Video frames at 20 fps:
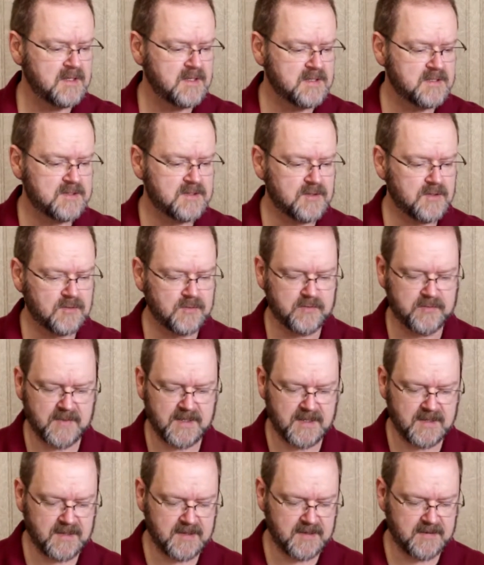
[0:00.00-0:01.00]
So
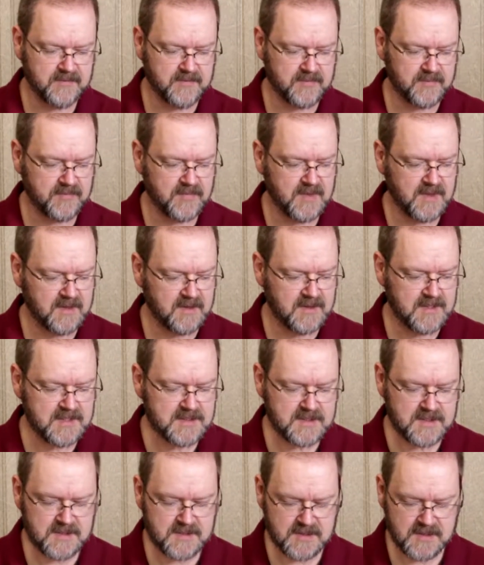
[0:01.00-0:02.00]

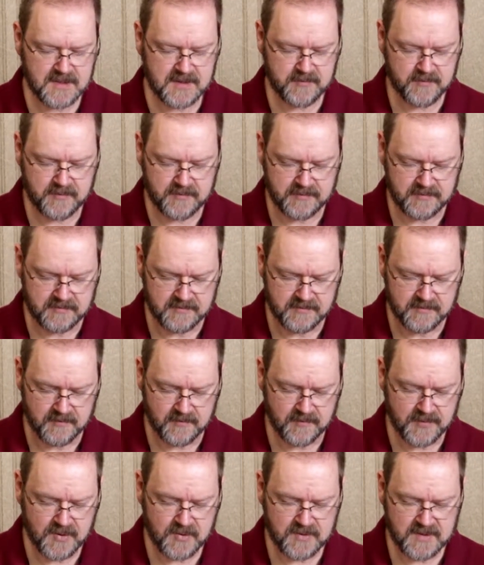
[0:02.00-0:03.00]
this is a
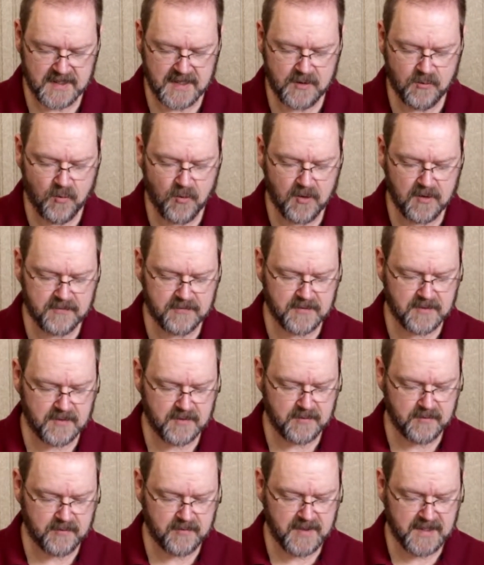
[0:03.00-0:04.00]
boot that I wore for
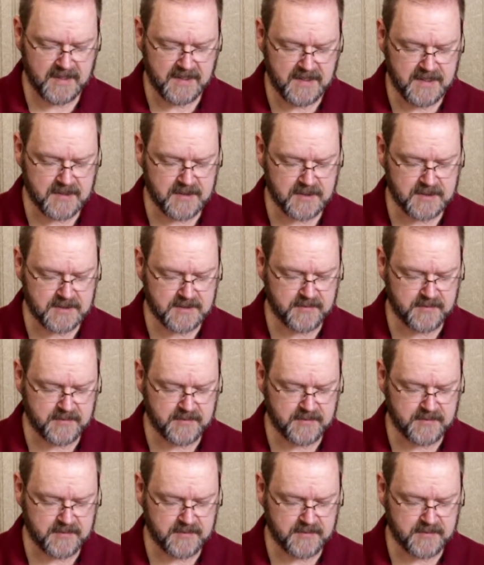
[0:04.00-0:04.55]
many years,